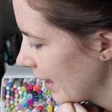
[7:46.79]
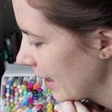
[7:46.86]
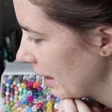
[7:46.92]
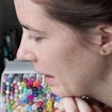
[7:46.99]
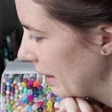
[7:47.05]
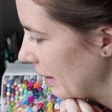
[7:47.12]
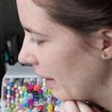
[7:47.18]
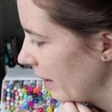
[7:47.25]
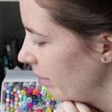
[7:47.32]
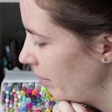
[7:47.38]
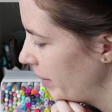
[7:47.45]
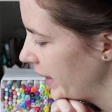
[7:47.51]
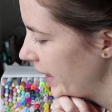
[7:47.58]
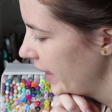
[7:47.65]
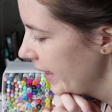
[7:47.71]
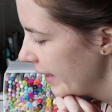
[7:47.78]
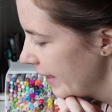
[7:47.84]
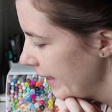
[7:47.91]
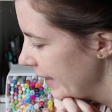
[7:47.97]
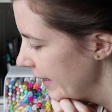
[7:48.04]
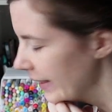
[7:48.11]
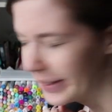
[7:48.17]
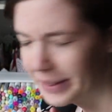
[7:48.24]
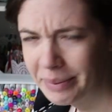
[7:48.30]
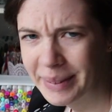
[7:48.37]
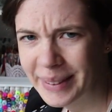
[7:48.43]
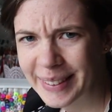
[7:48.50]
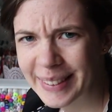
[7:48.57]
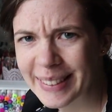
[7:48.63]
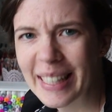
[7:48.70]
So I'm basically
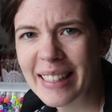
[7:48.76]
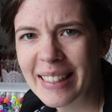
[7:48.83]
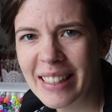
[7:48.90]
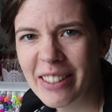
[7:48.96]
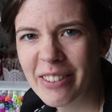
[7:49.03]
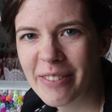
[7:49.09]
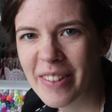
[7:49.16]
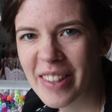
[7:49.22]
almost done now